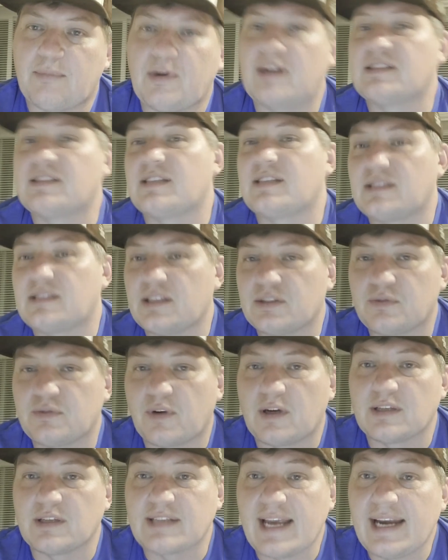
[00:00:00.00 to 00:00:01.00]
process as
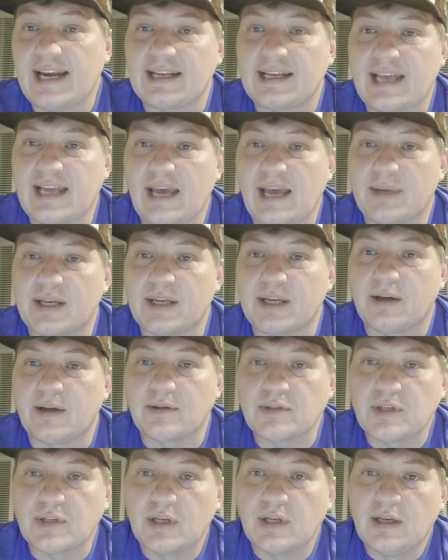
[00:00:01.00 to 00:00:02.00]
far as handicapping
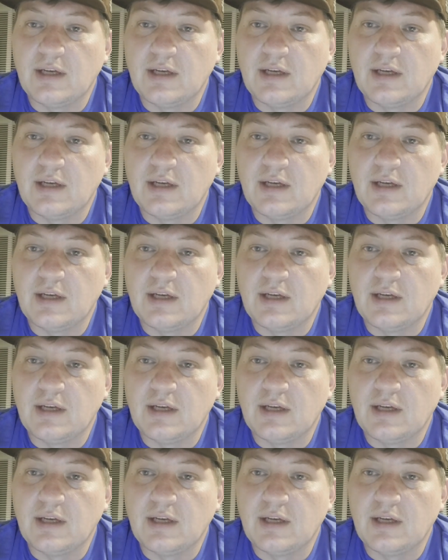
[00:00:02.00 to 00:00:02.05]
goes.